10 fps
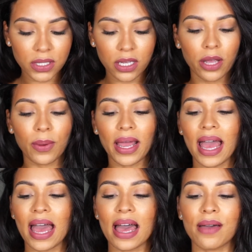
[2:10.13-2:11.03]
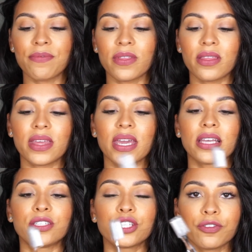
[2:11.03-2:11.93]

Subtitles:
So I have this